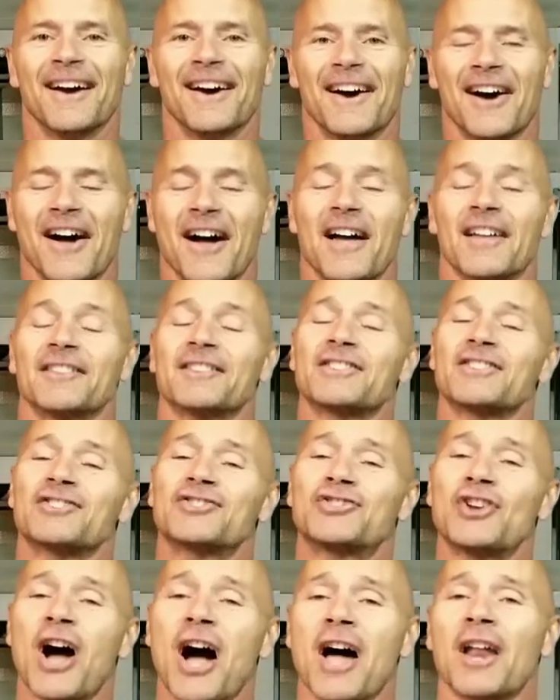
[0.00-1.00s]
Hi, this is
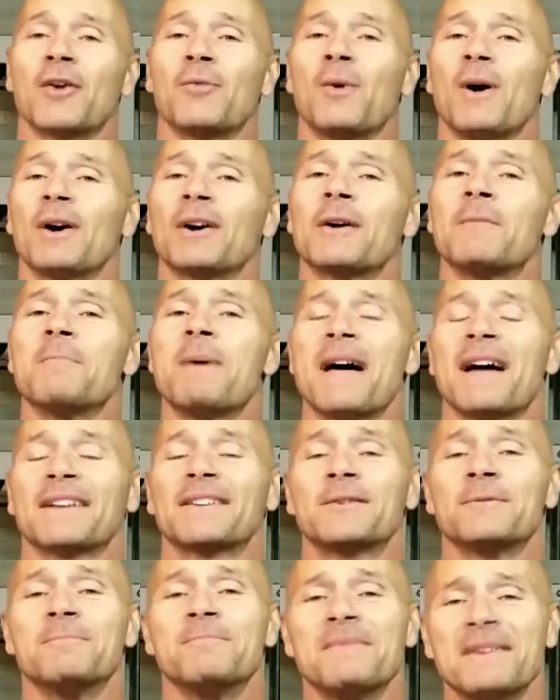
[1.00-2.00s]
John, and welcome back
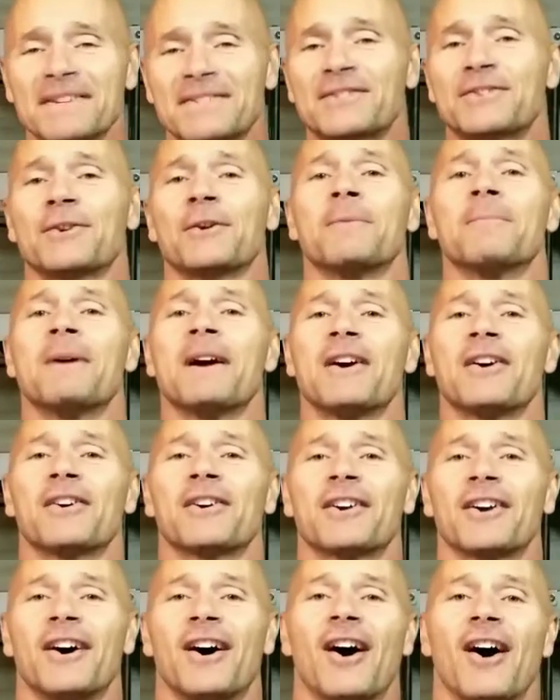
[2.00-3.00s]
to Mr.
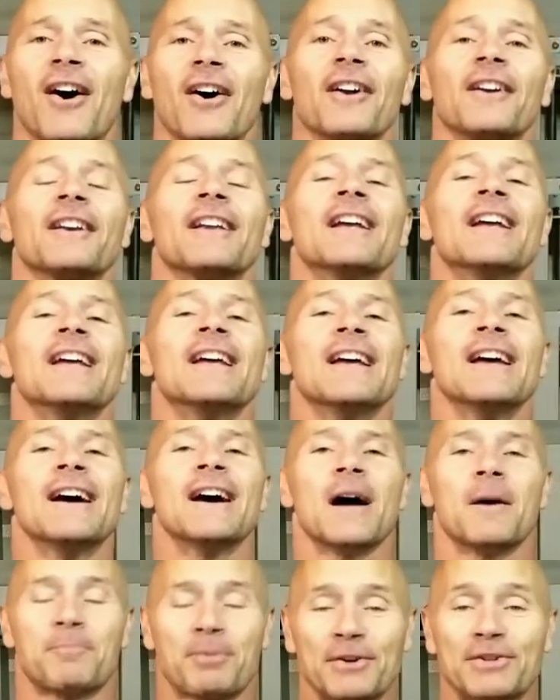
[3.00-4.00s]
America Heart.
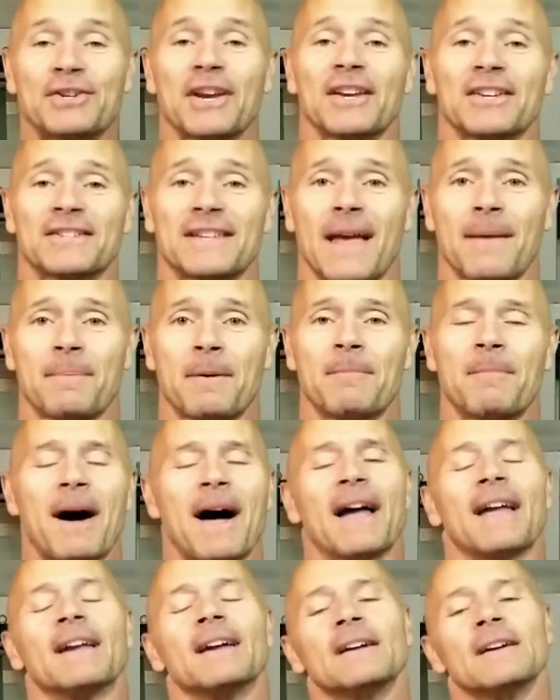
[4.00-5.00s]
I appreciate you stopping
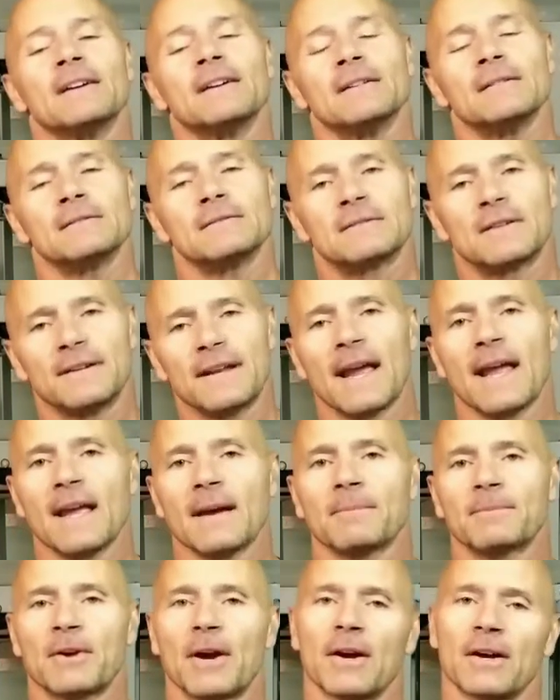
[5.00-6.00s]
by. Today
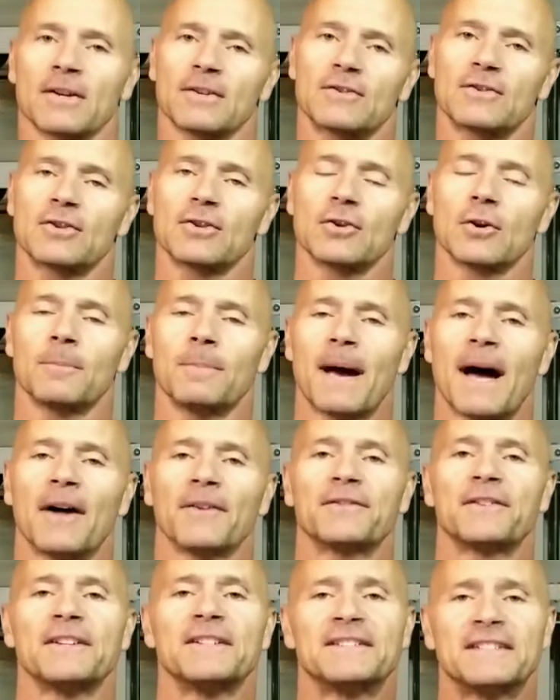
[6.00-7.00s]
I'm talking to you
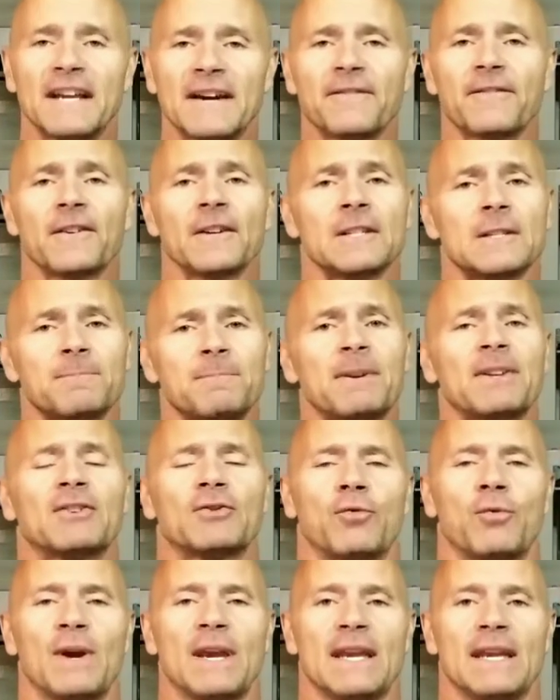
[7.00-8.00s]
about the difference
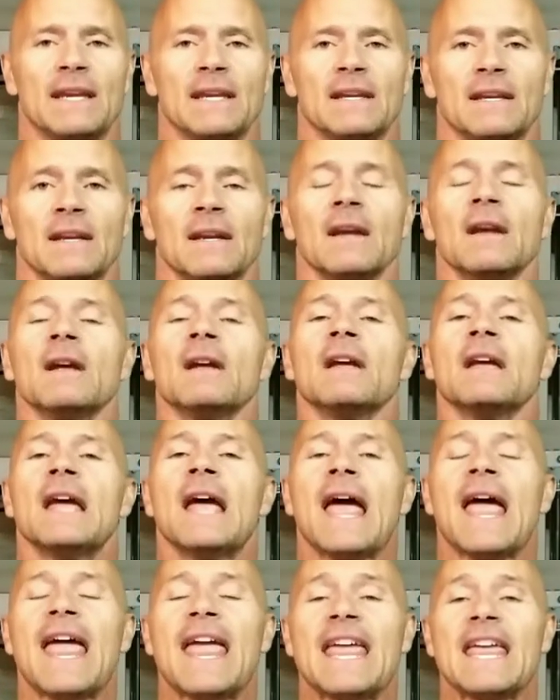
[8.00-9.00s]
between
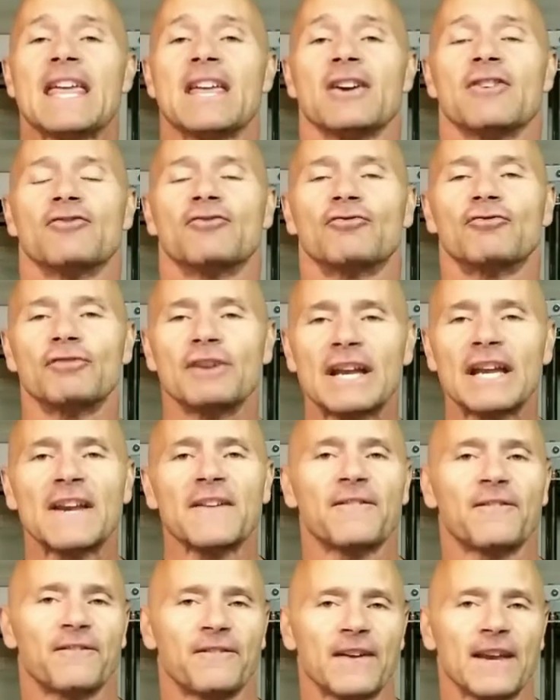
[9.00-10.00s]
a
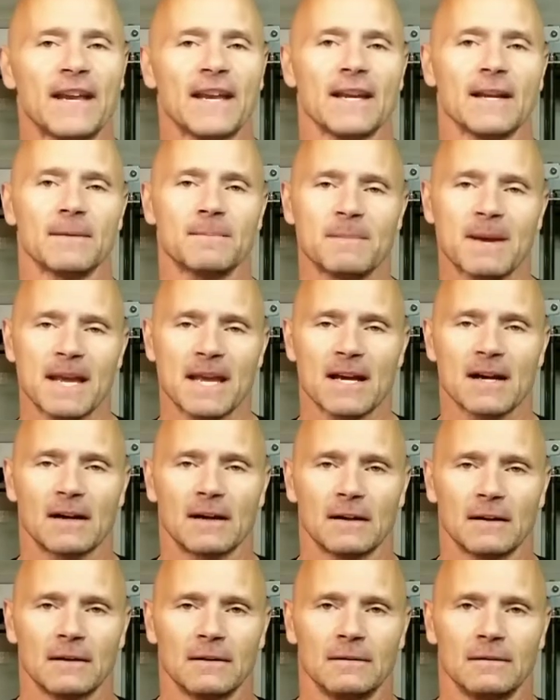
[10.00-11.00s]
refeed
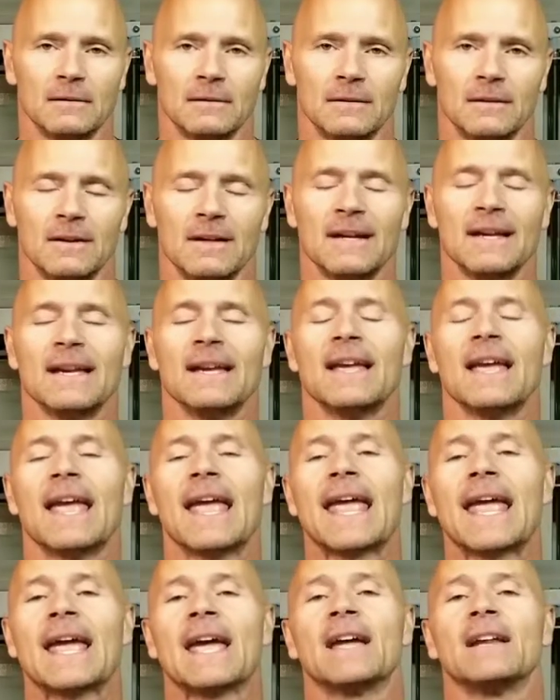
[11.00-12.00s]
meal
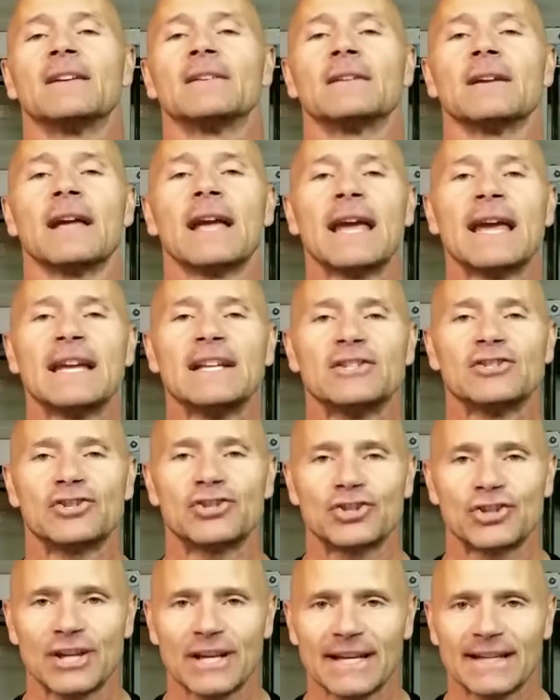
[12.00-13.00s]
and a
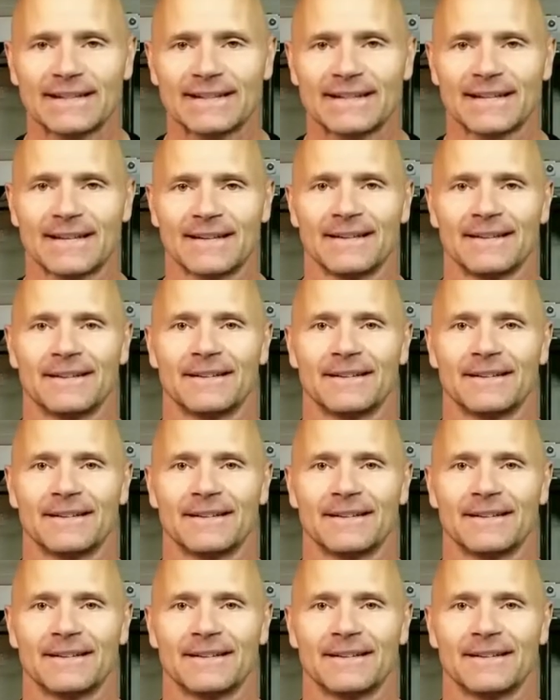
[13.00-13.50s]
cheat